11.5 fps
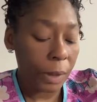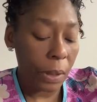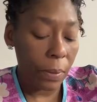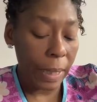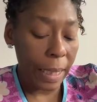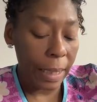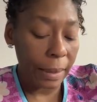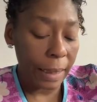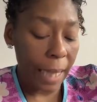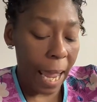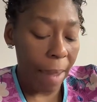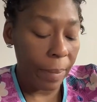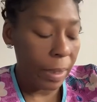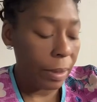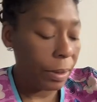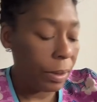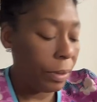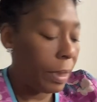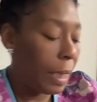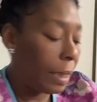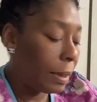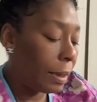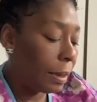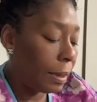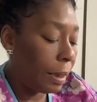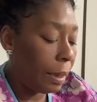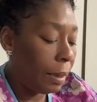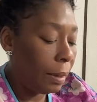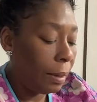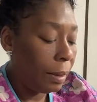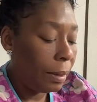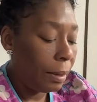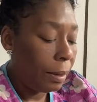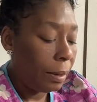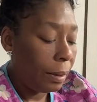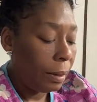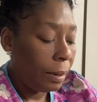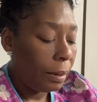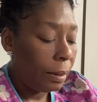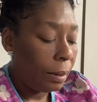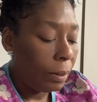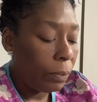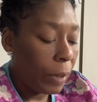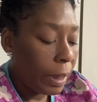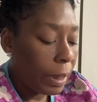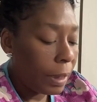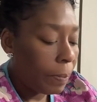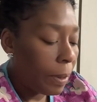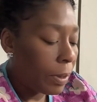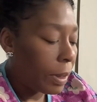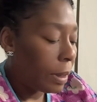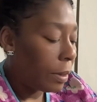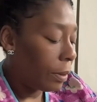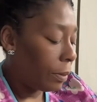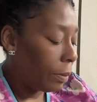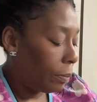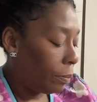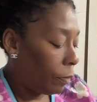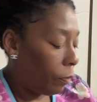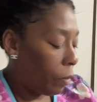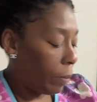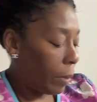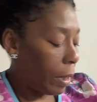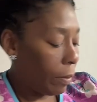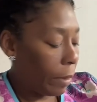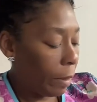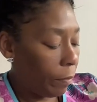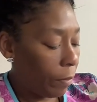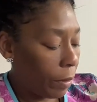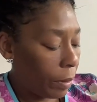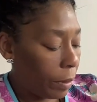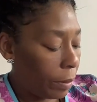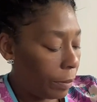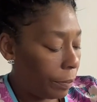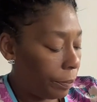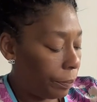So it needed to happen. You needed to see. What did this person do before we go any further?